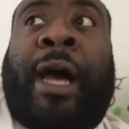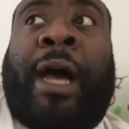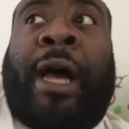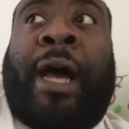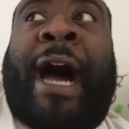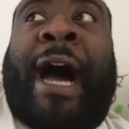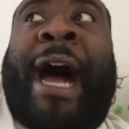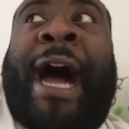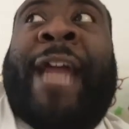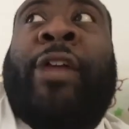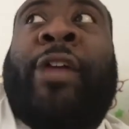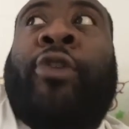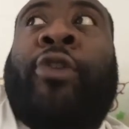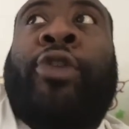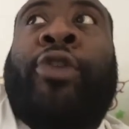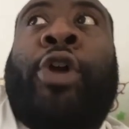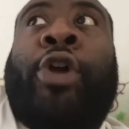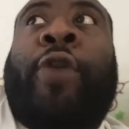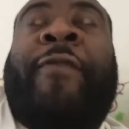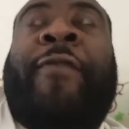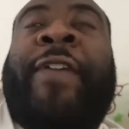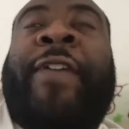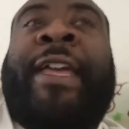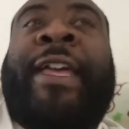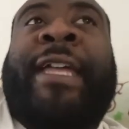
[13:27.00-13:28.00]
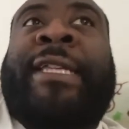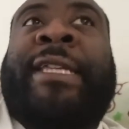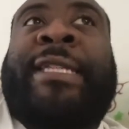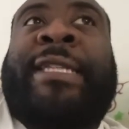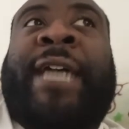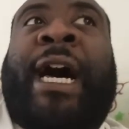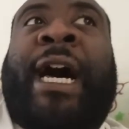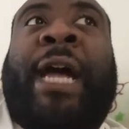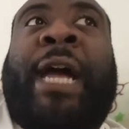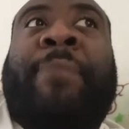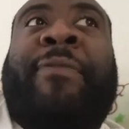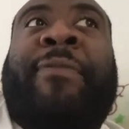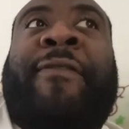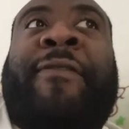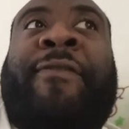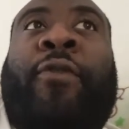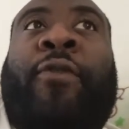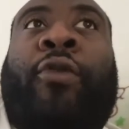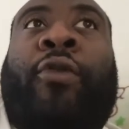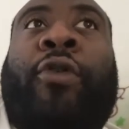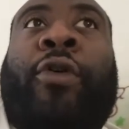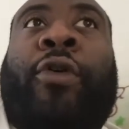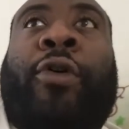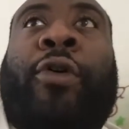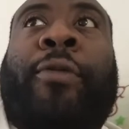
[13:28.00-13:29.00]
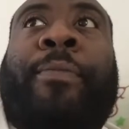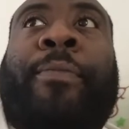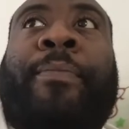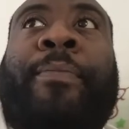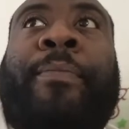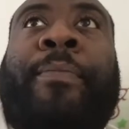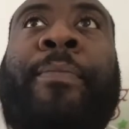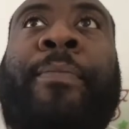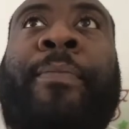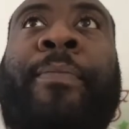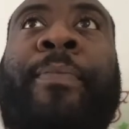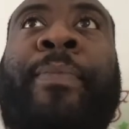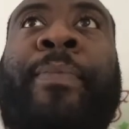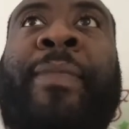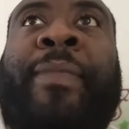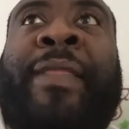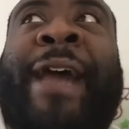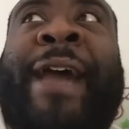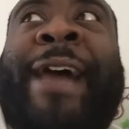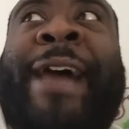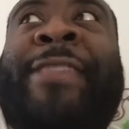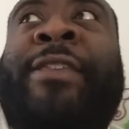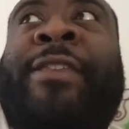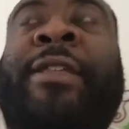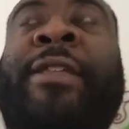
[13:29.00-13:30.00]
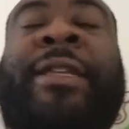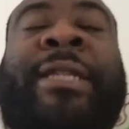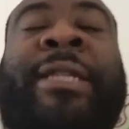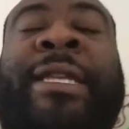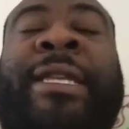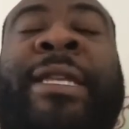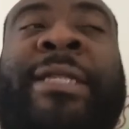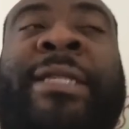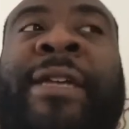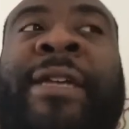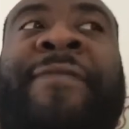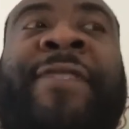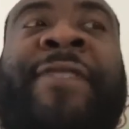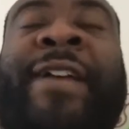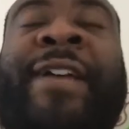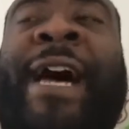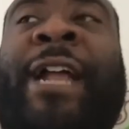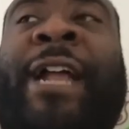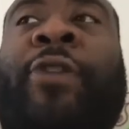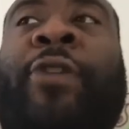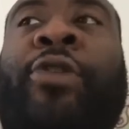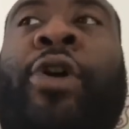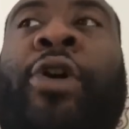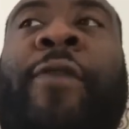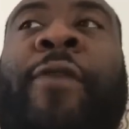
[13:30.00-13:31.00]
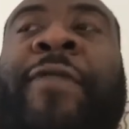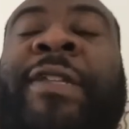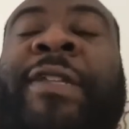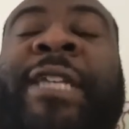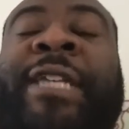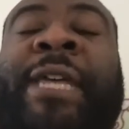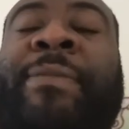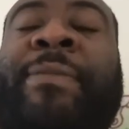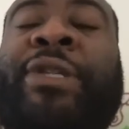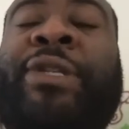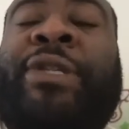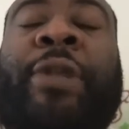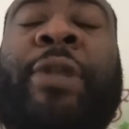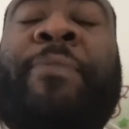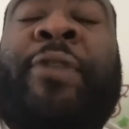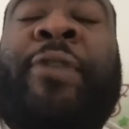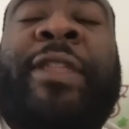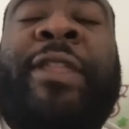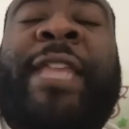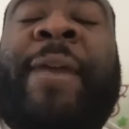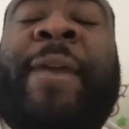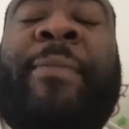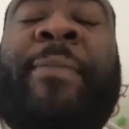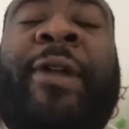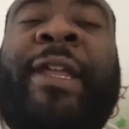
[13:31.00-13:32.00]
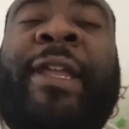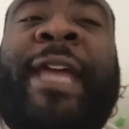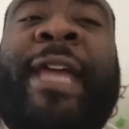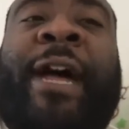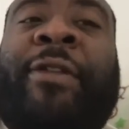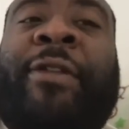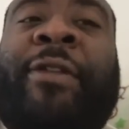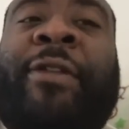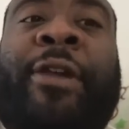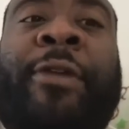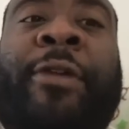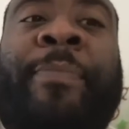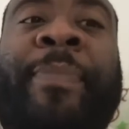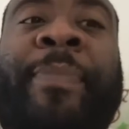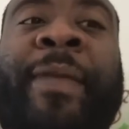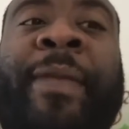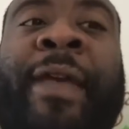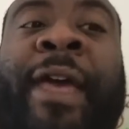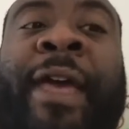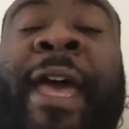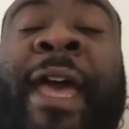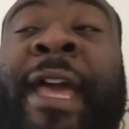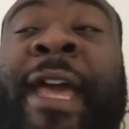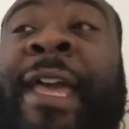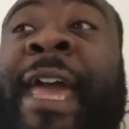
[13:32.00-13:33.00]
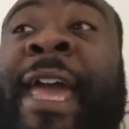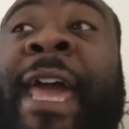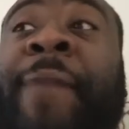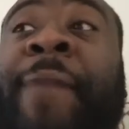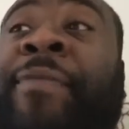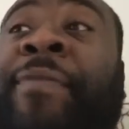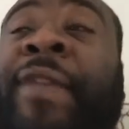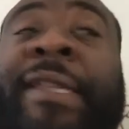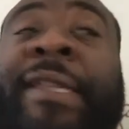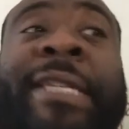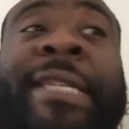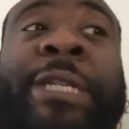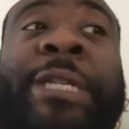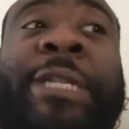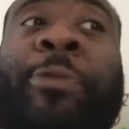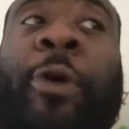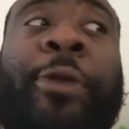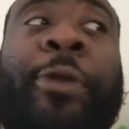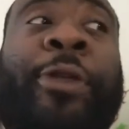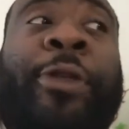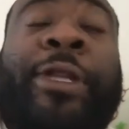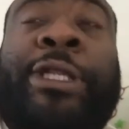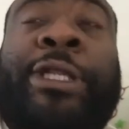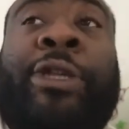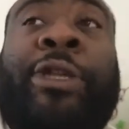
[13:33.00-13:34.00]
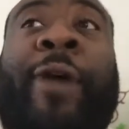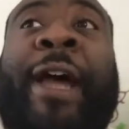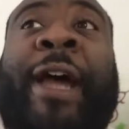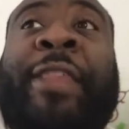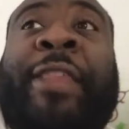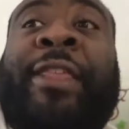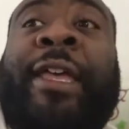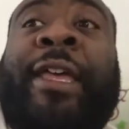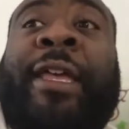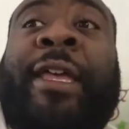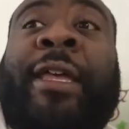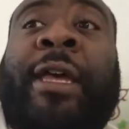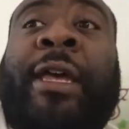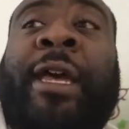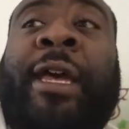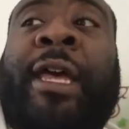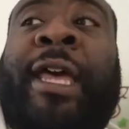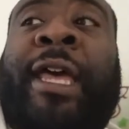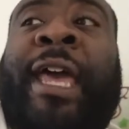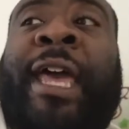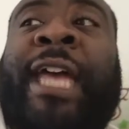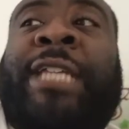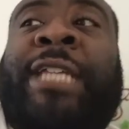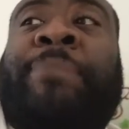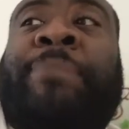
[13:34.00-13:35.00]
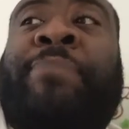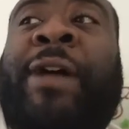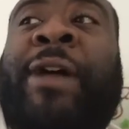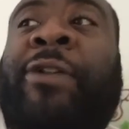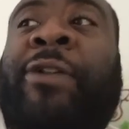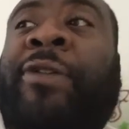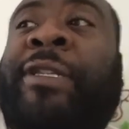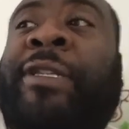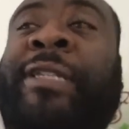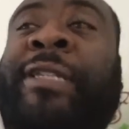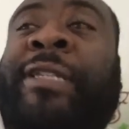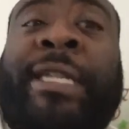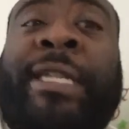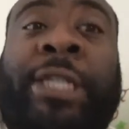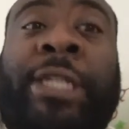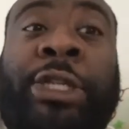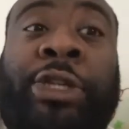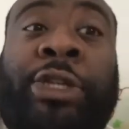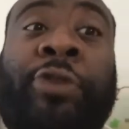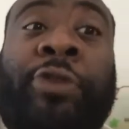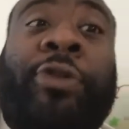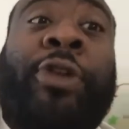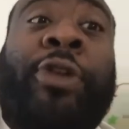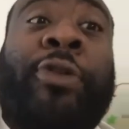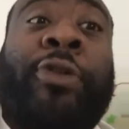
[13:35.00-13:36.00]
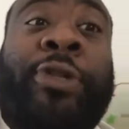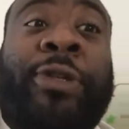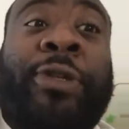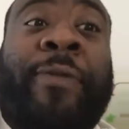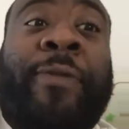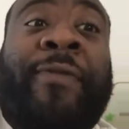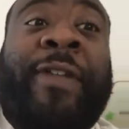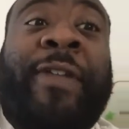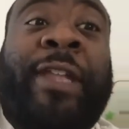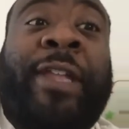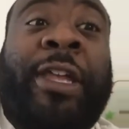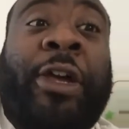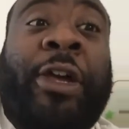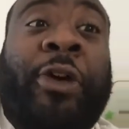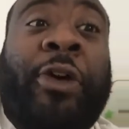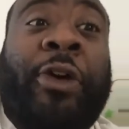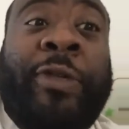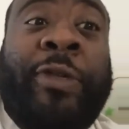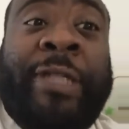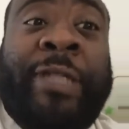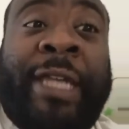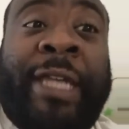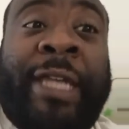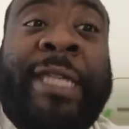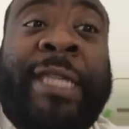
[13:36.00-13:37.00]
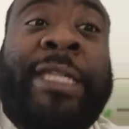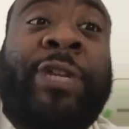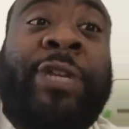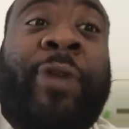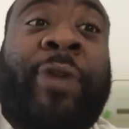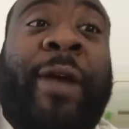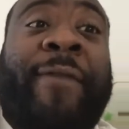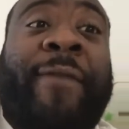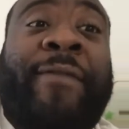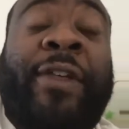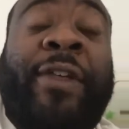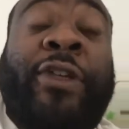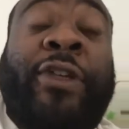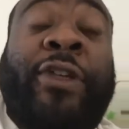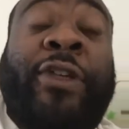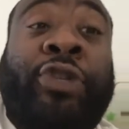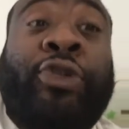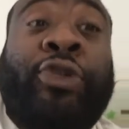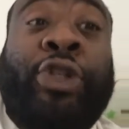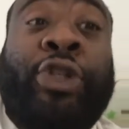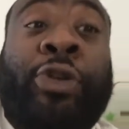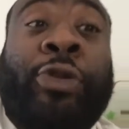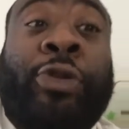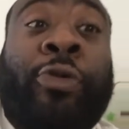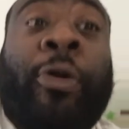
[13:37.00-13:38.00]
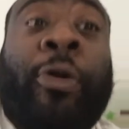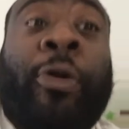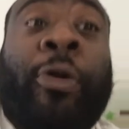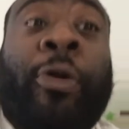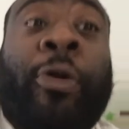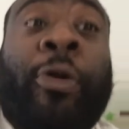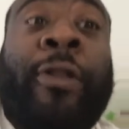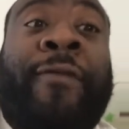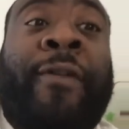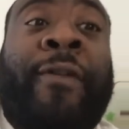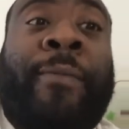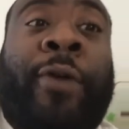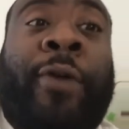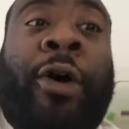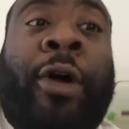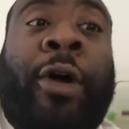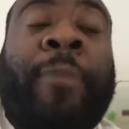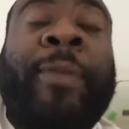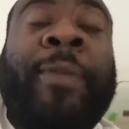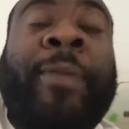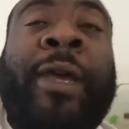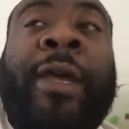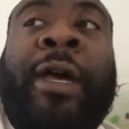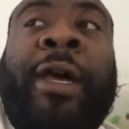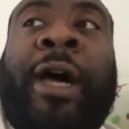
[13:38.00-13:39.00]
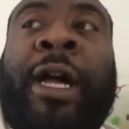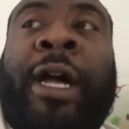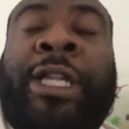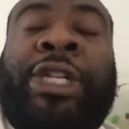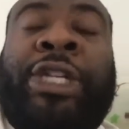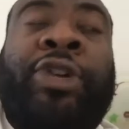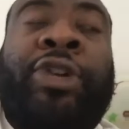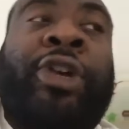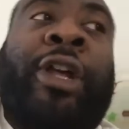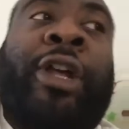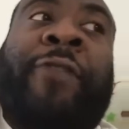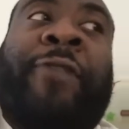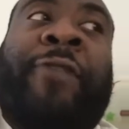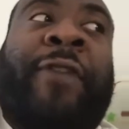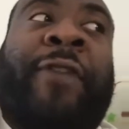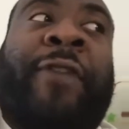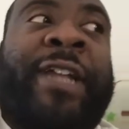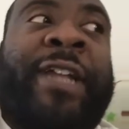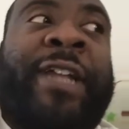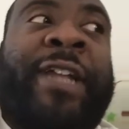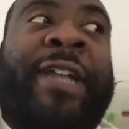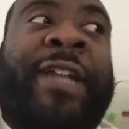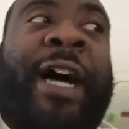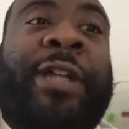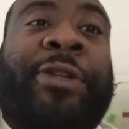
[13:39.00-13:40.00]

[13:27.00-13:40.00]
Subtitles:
I don't know if he gets signed before I think it's lifted. I don't know if a team is going to put that money out there. And Cam thinks he's worth it. So I think it's better set to do YouTube videos and Instagram videos. You should throw on the football until you get in front of a doctor.